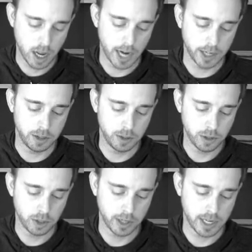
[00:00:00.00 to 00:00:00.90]
I
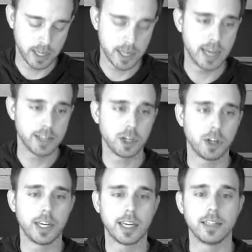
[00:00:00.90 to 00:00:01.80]
do, so I'll hit yes, and
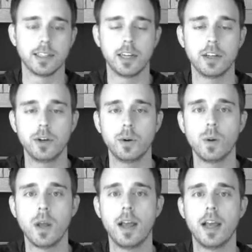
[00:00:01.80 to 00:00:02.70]
I'll hit continue.